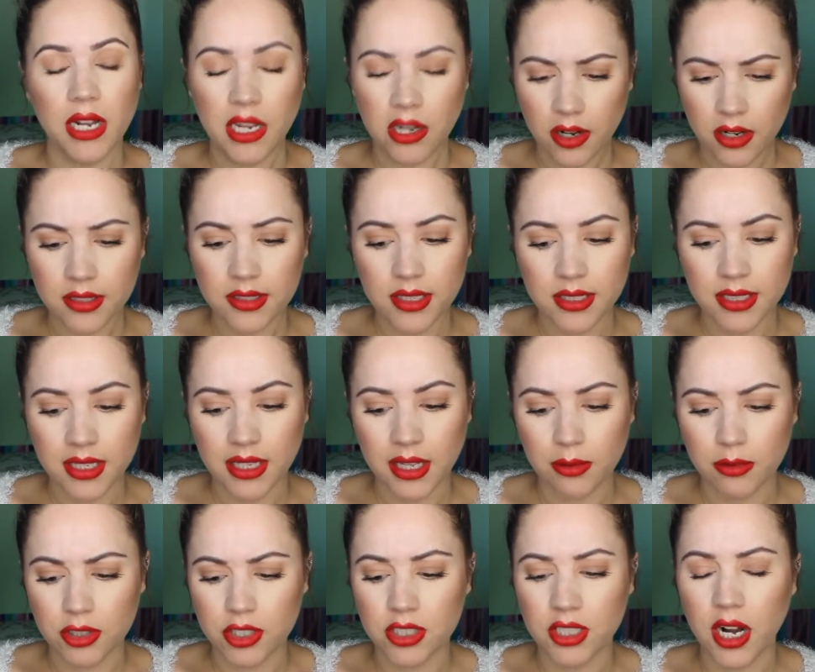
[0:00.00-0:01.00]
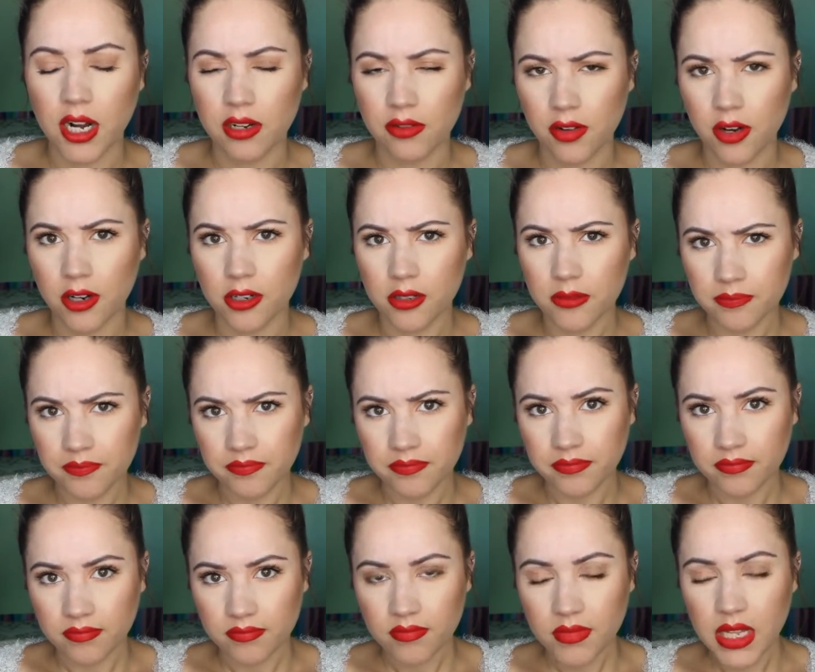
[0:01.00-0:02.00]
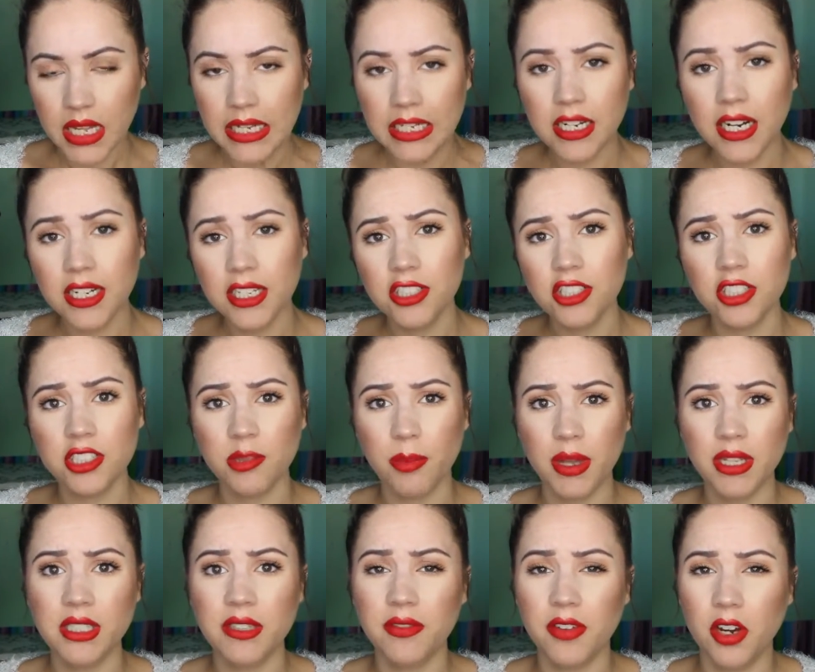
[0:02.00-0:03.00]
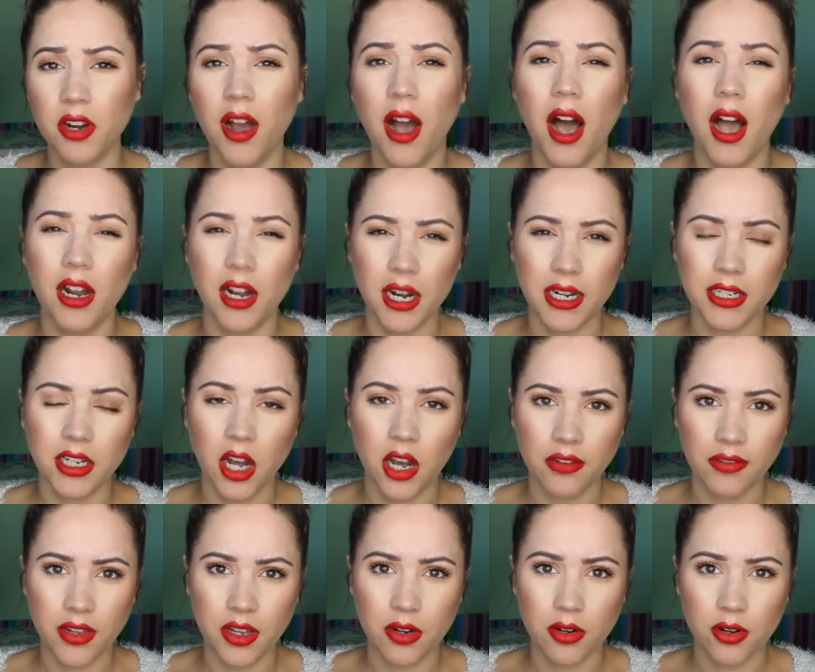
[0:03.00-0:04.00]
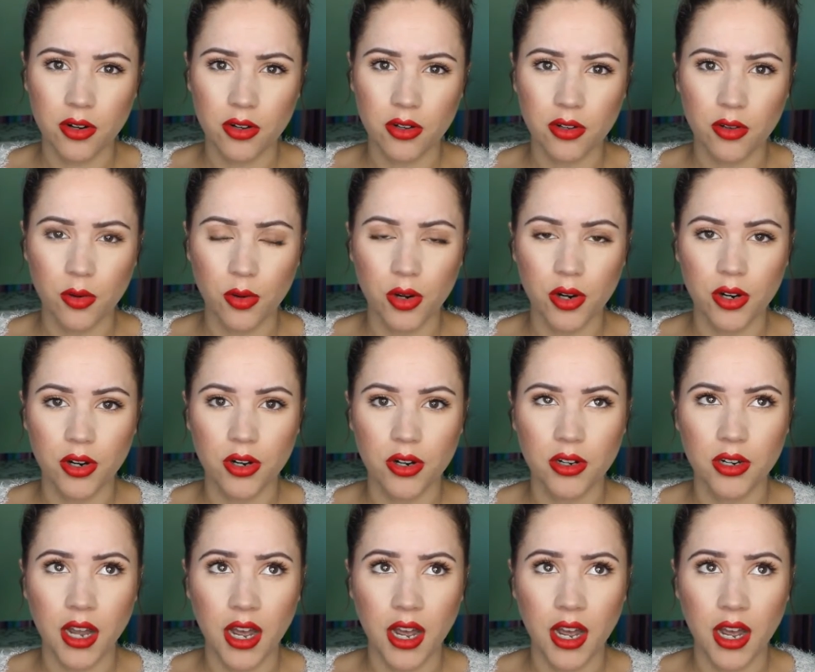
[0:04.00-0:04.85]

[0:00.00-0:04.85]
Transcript: I can honestly say that, which is kind of hard. It kind of just depends if you're a hot kind of coffee girl or